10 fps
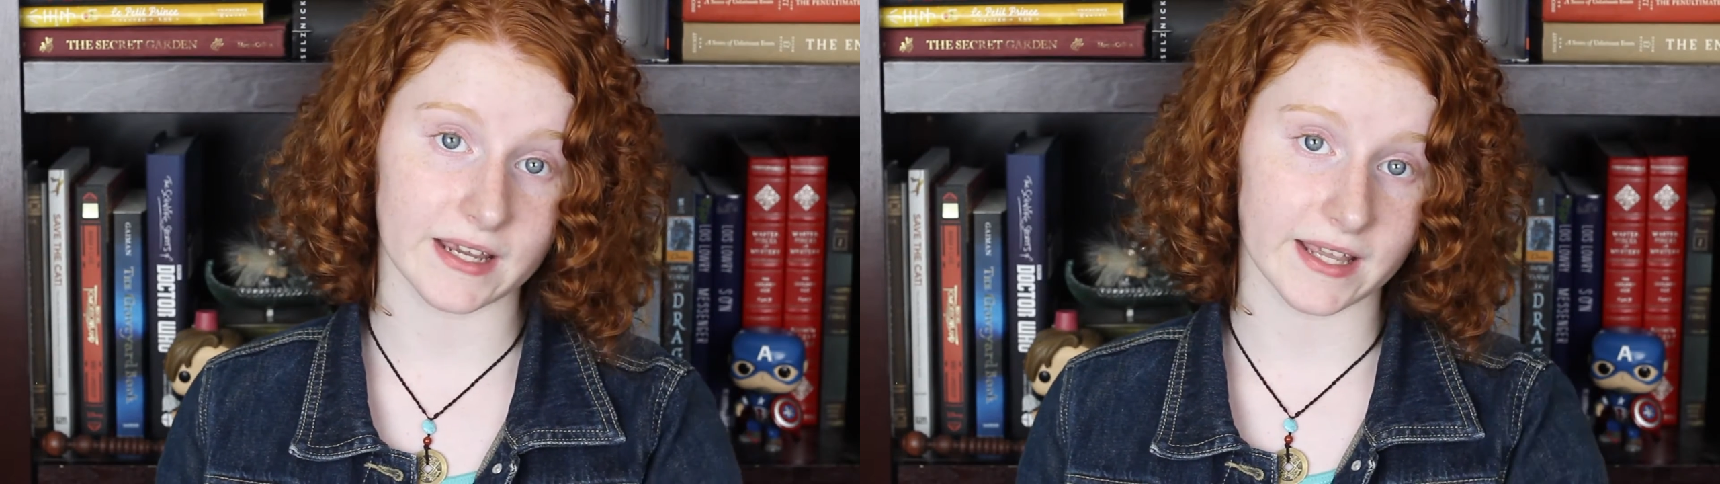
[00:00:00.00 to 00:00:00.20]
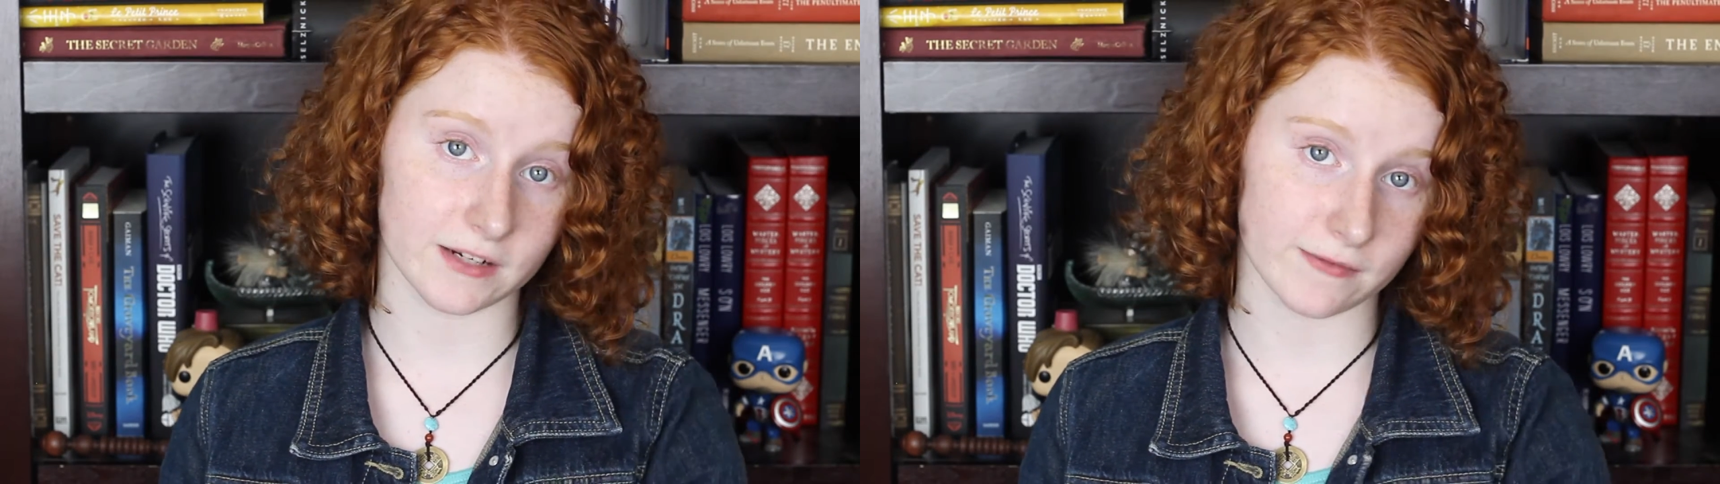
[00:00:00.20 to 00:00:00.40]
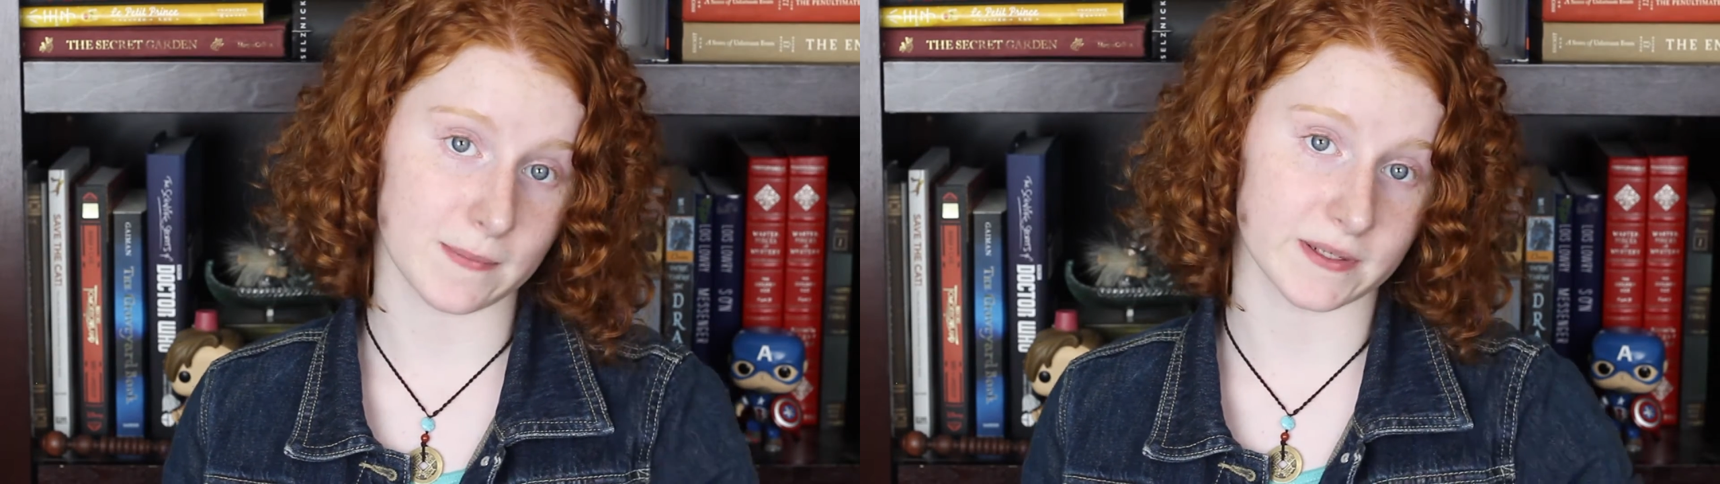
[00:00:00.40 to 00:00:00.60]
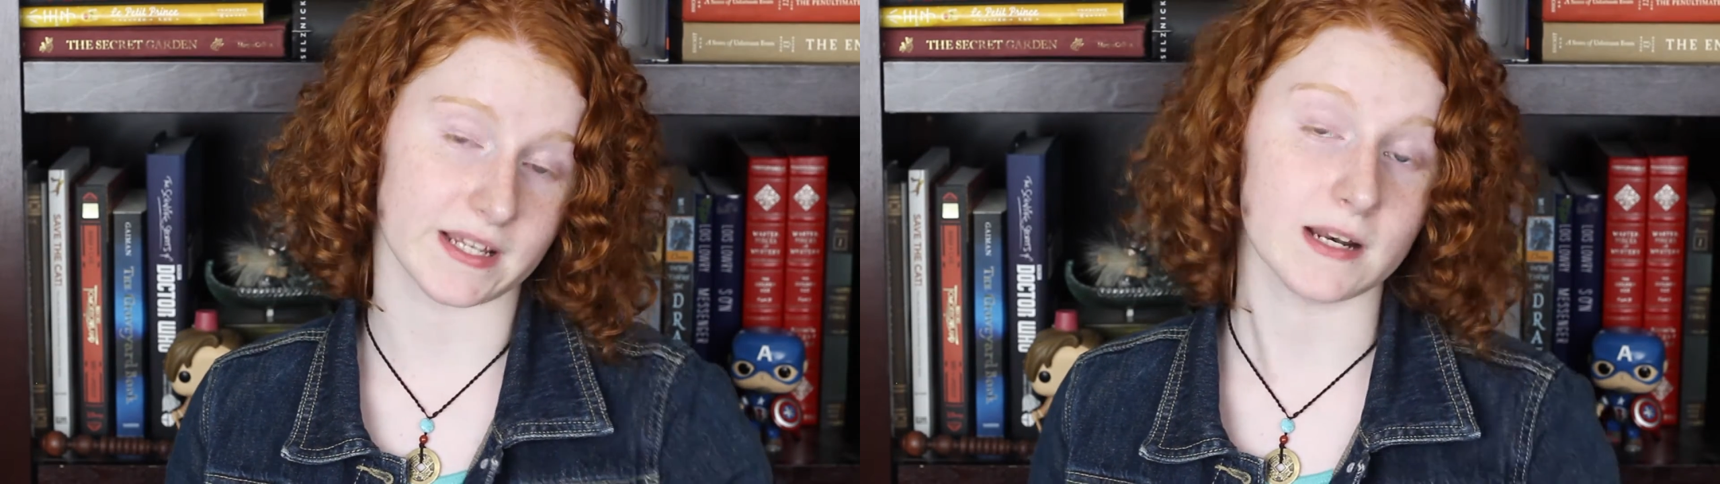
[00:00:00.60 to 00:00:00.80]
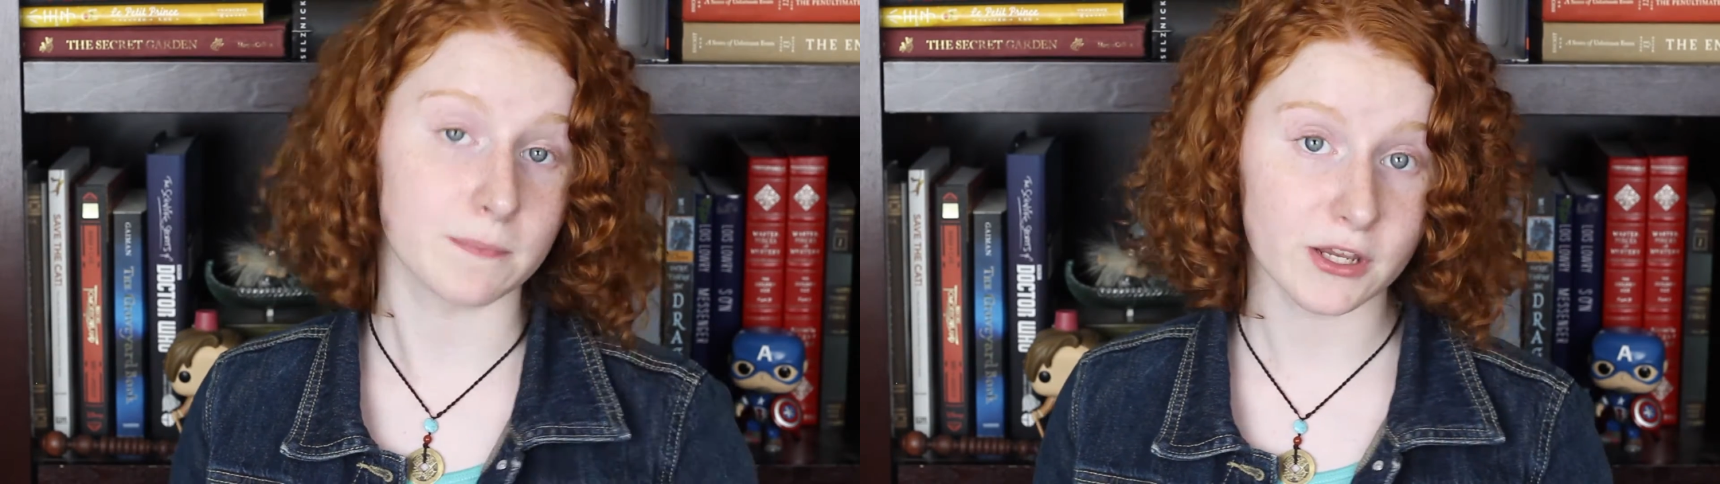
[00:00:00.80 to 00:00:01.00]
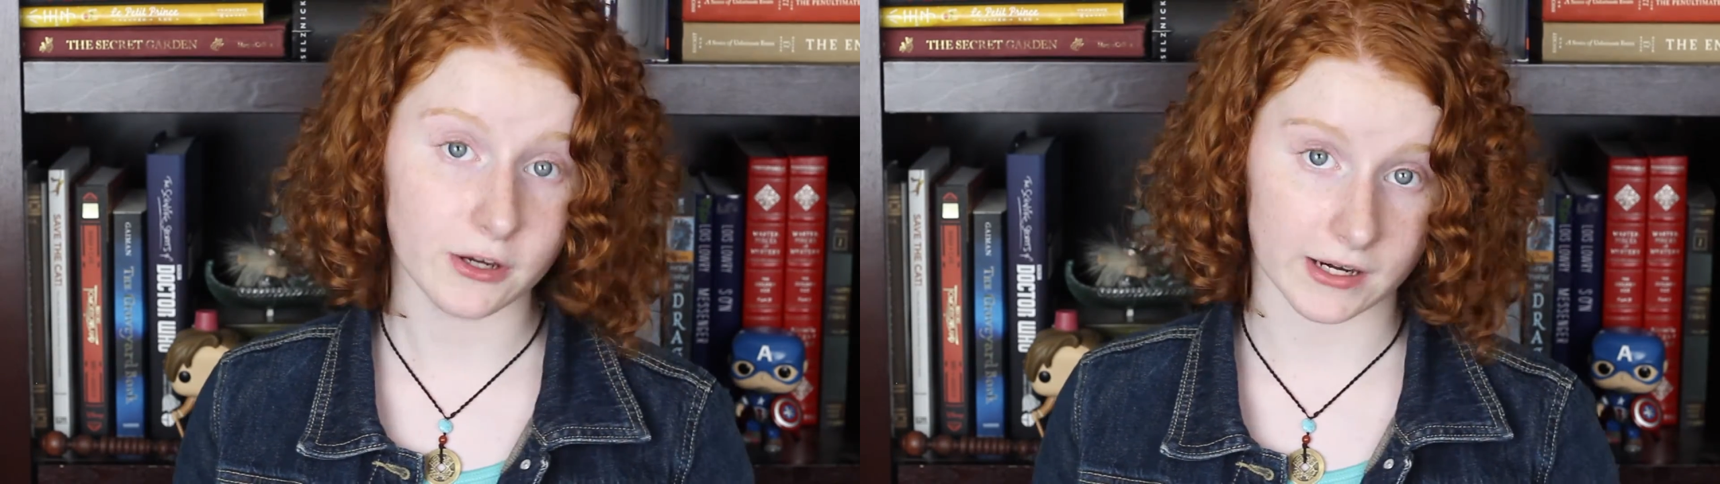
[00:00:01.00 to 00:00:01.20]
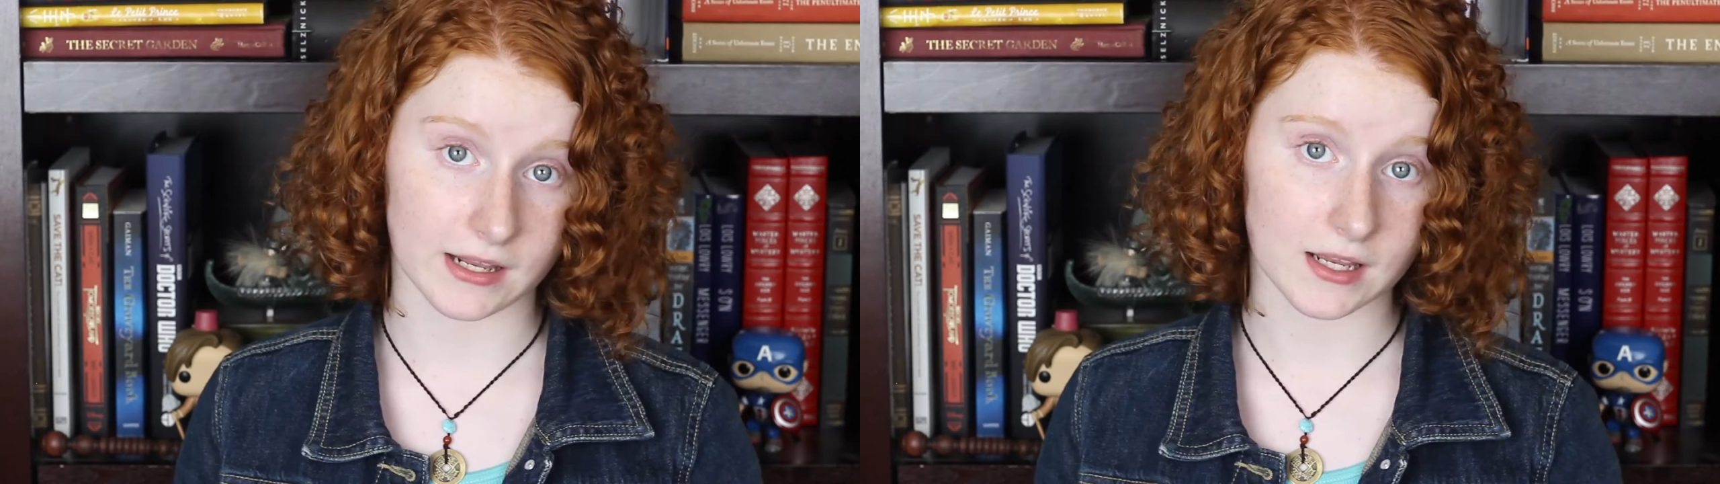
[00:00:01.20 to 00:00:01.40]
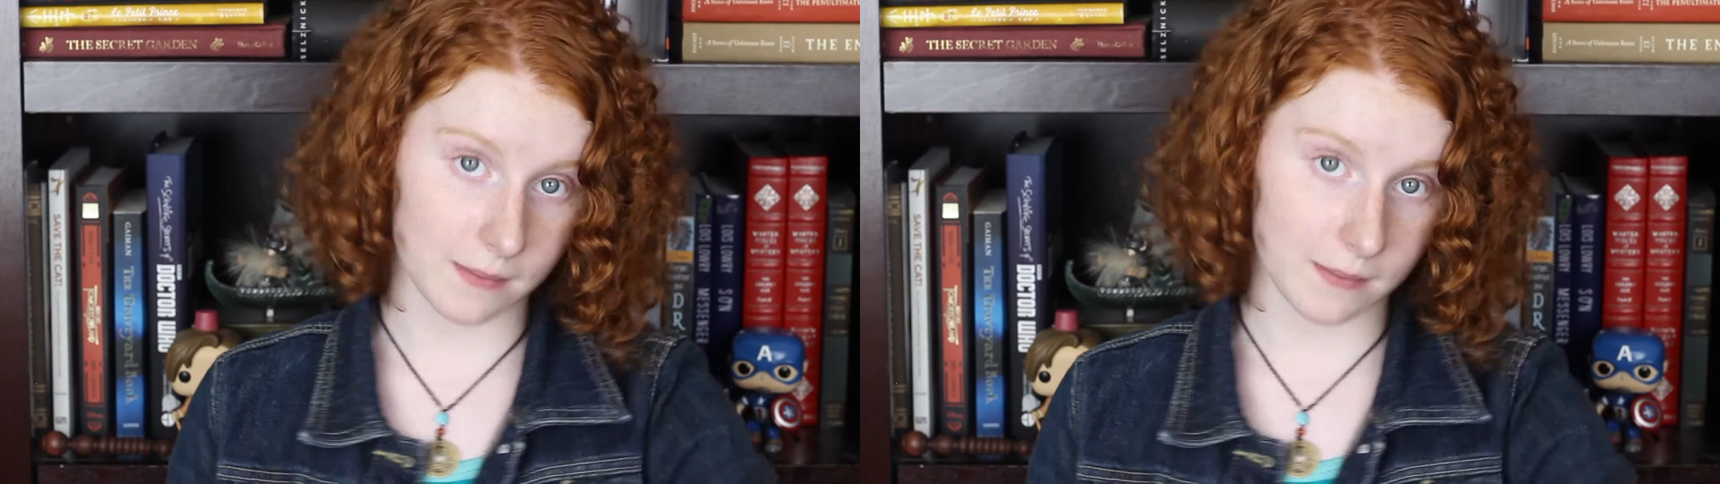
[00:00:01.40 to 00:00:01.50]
and it represented purity.